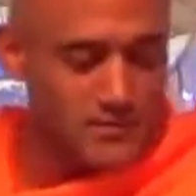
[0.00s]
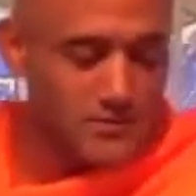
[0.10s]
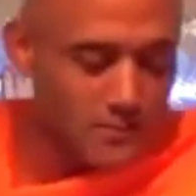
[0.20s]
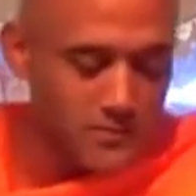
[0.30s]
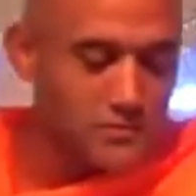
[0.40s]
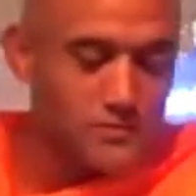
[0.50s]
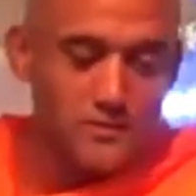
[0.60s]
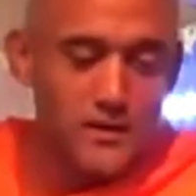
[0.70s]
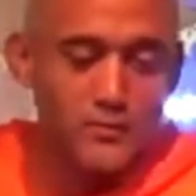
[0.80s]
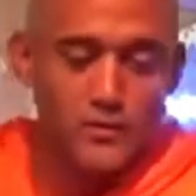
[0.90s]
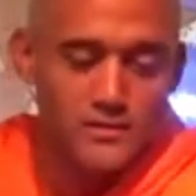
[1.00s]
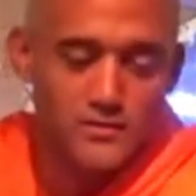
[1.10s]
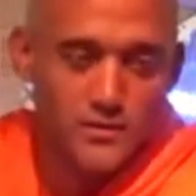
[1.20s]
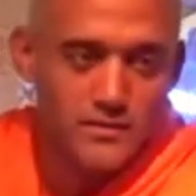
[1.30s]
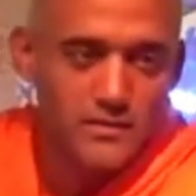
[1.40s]
Sri Ramakrishna was a great
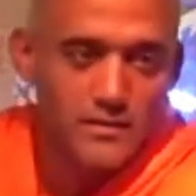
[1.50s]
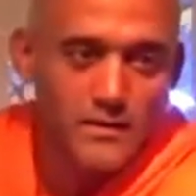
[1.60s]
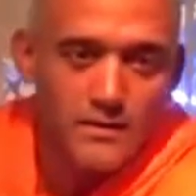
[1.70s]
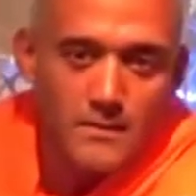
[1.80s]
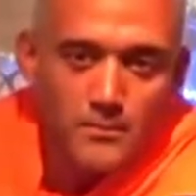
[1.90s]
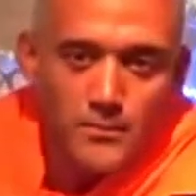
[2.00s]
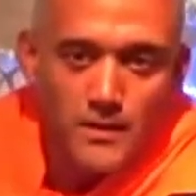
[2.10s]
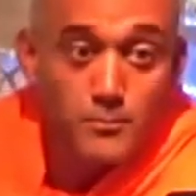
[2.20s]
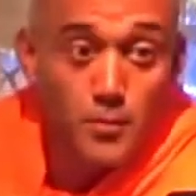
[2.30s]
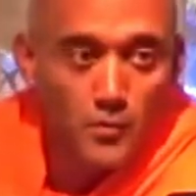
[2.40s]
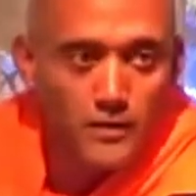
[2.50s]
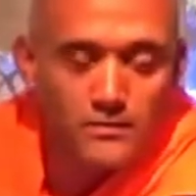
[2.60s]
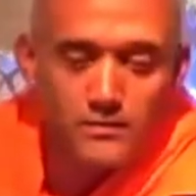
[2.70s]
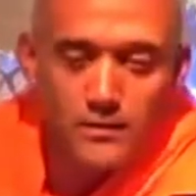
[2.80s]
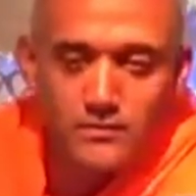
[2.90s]
wordsmith and poet,
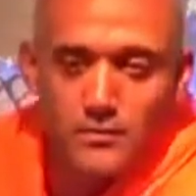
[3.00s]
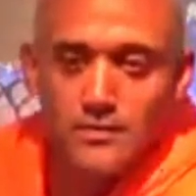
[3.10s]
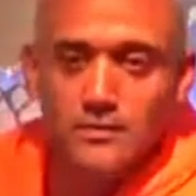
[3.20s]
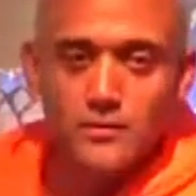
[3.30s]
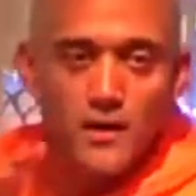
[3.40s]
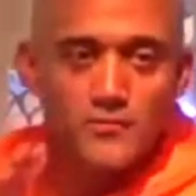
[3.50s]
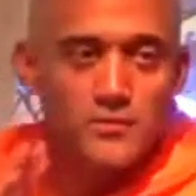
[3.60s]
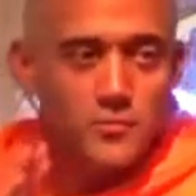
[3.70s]
and so he would often